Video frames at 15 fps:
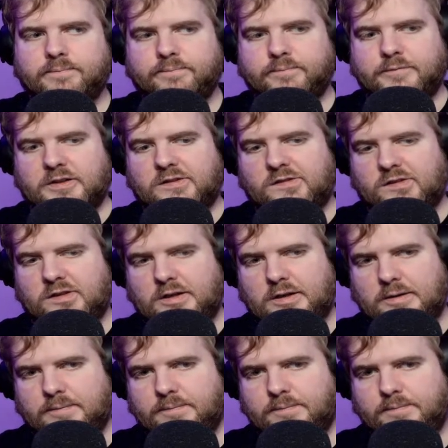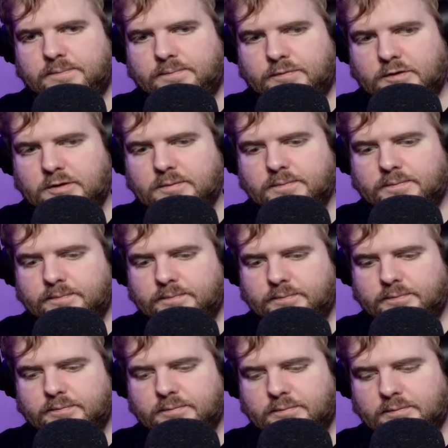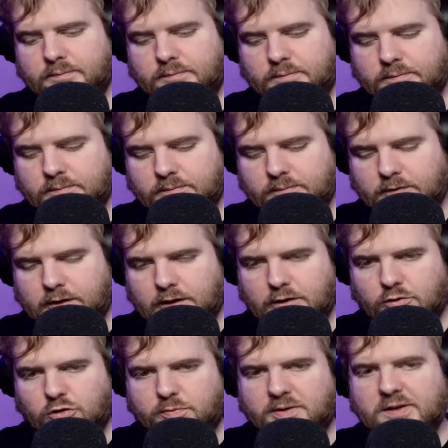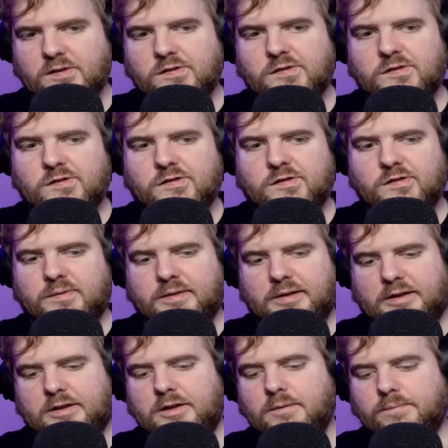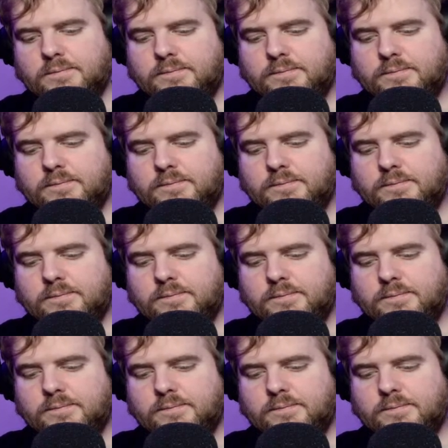Let's see. No. Load, please. Thank you.